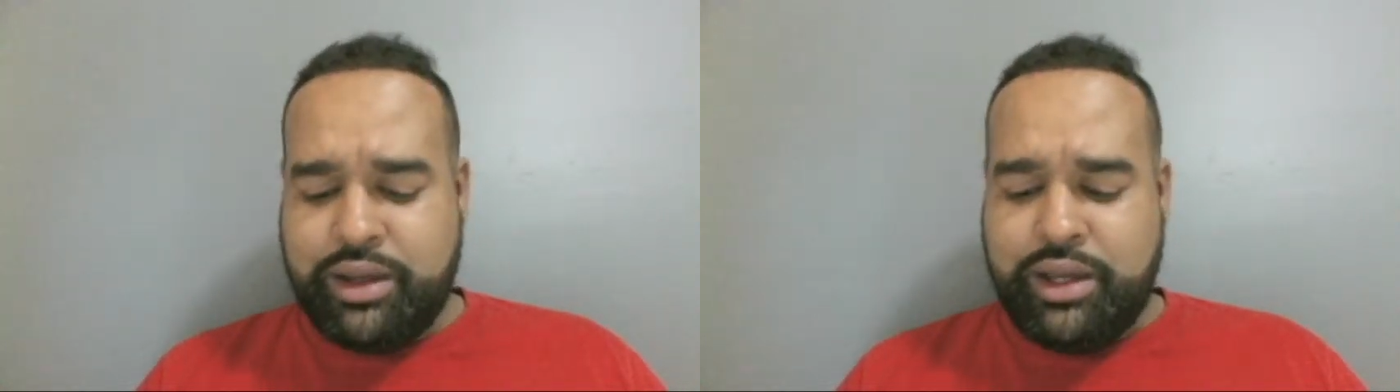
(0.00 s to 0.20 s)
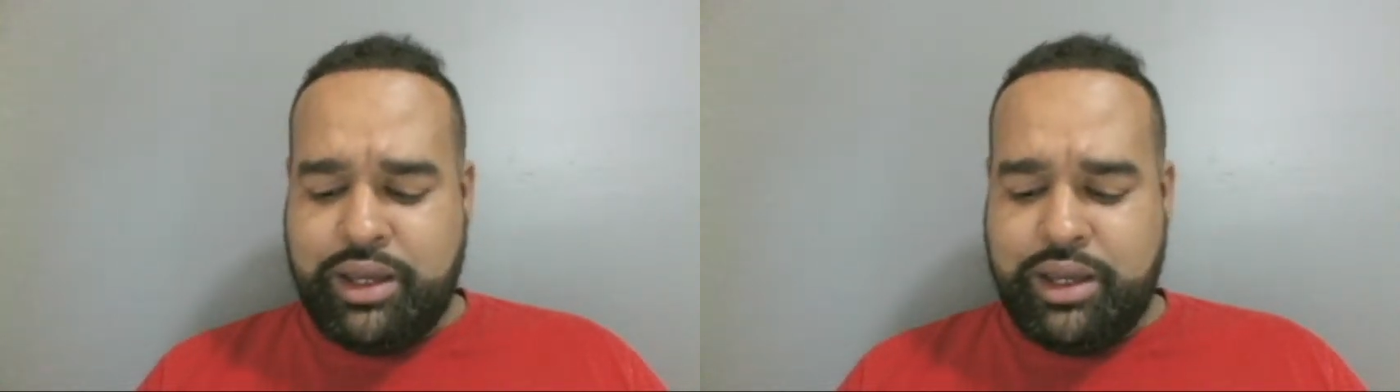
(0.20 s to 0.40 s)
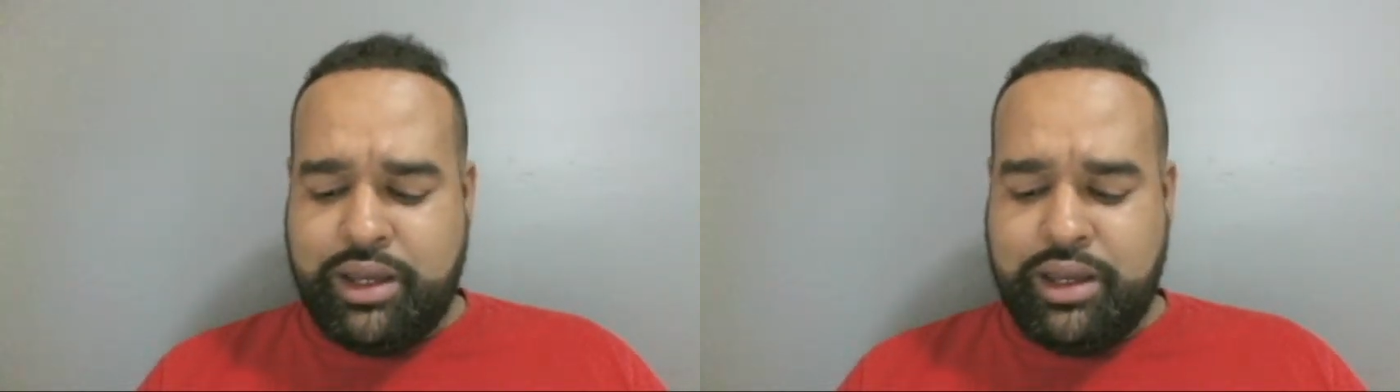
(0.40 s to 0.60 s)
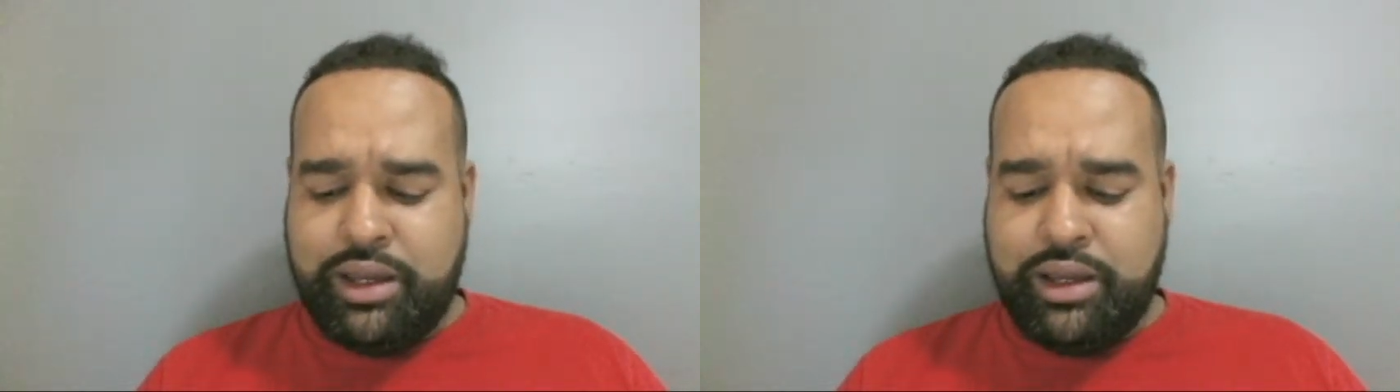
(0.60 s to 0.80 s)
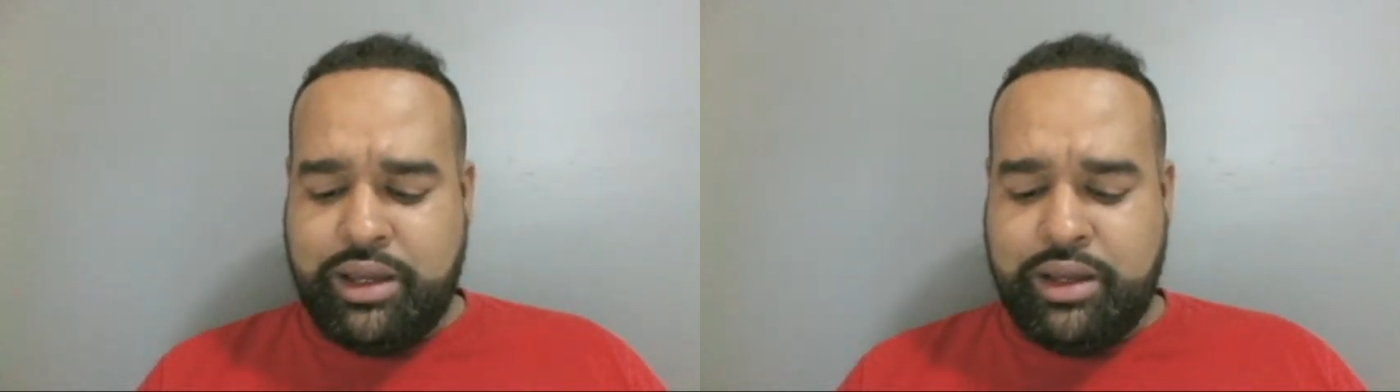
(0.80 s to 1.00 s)

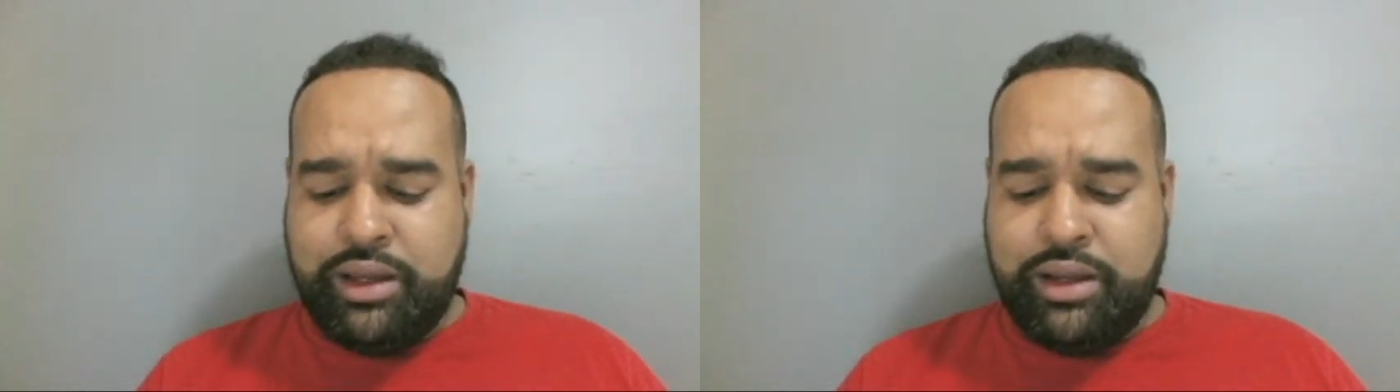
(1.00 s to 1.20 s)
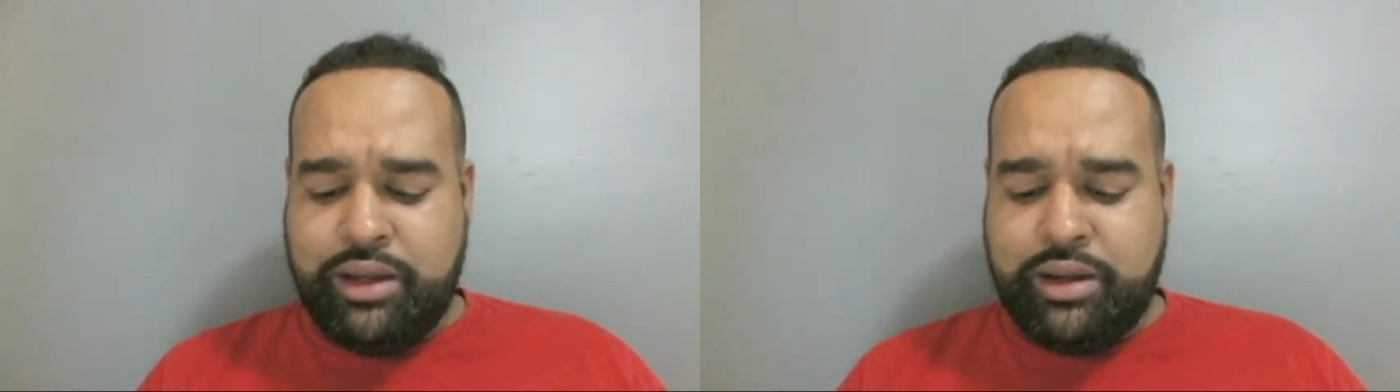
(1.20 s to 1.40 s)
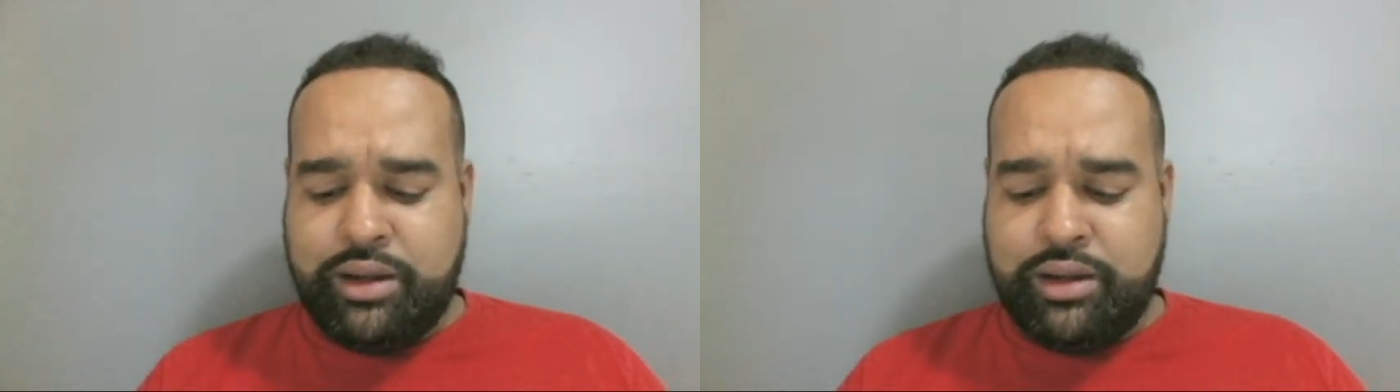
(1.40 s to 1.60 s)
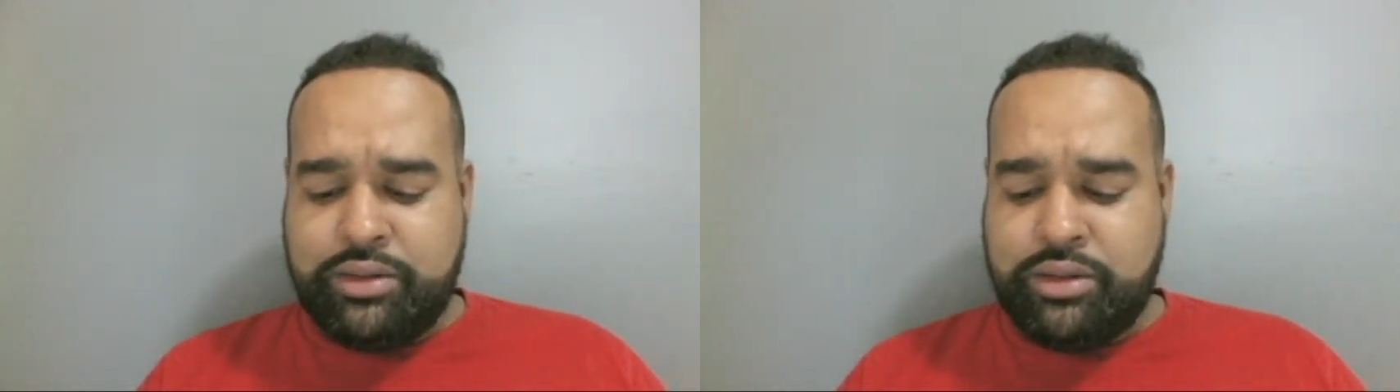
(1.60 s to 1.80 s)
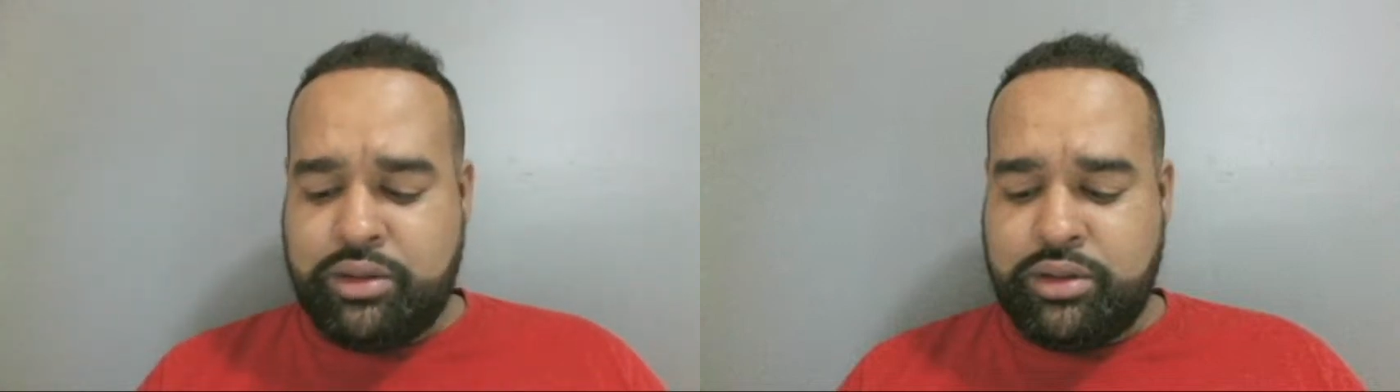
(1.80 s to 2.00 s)
And uh, so it